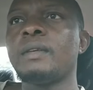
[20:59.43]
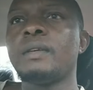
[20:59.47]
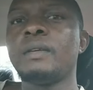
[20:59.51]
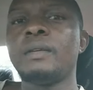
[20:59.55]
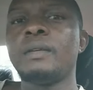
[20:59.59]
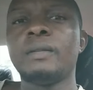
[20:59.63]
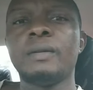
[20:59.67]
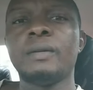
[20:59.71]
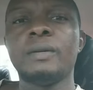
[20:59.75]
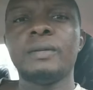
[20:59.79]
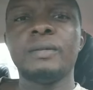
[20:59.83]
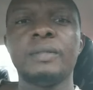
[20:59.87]

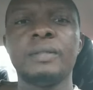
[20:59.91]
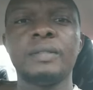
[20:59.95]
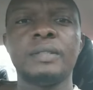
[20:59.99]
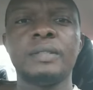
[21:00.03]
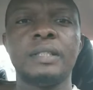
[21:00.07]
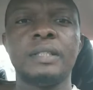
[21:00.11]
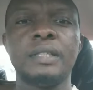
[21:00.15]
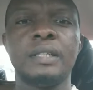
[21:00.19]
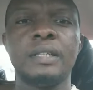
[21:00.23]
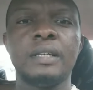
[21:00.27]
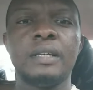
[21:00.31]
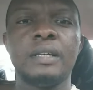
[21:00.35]
You know?
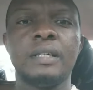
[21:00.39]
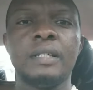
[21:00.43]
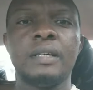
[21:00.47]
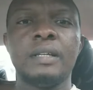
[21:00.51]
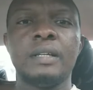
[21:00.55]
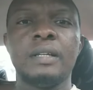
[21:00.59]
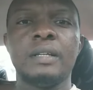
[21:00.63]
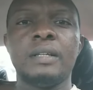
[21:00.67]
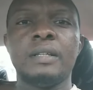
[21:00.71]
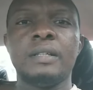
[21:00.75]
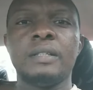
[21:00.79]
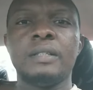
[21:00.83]

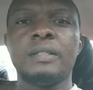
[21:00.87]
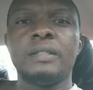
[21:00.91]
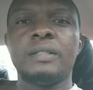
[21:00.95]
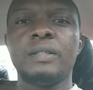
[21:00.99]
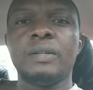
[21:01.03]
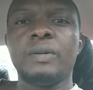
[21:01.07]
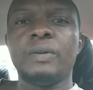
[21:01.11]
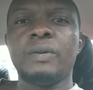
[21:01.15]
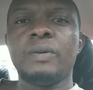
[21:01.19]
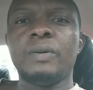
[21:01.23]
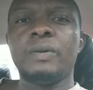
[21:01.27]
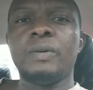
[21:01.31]

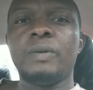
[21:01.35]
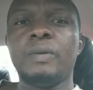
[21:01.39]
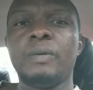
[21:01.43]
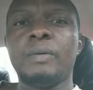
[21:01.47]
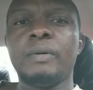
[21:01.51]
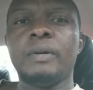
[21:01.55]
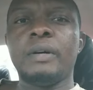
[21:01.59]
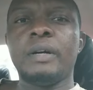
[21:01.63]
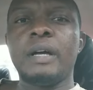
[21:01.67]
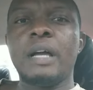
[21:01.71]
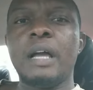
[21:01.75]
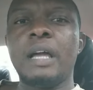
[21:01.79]
So
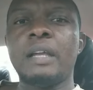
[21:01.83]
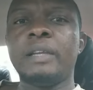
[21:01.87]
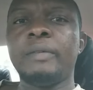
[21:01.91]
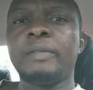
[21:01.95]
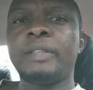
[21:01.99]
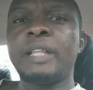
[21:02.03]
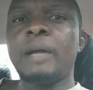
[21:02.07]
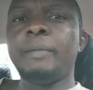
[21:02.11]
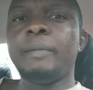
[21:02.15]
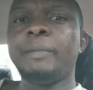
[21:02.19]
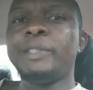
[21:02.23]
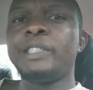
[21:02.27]

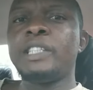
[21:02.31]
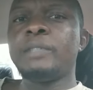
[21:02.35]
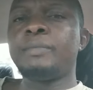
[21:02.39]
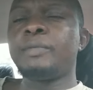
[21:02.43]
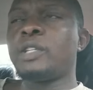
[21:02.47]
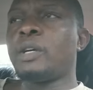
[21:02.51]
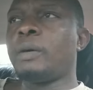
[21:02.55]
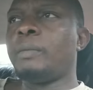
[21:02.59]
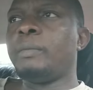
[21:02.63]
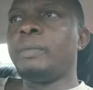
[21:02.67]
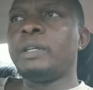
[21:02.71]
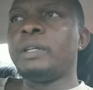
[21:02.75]
anytime you see
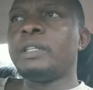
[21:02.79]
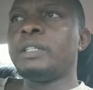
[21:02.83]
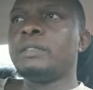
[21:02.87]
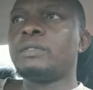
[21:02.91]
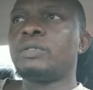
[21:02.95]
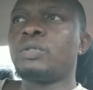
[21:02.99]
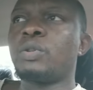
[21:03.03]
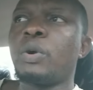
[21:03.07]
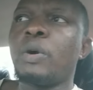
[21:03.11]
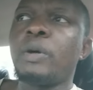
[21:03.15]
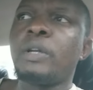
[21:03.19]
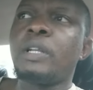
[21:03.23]
somebody
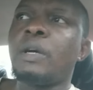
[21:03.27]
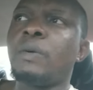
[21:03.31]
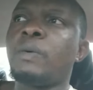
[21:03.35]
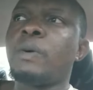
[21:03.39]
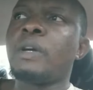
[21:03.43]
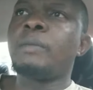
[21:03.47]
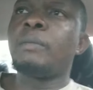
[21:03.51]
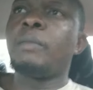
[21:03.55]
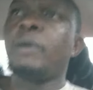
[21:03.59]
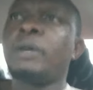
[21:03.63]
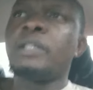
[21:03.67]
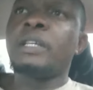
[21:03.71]
throwing
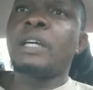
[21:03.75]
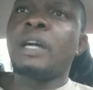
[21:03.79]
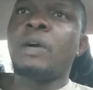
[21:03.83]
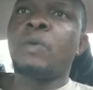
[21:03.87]
away money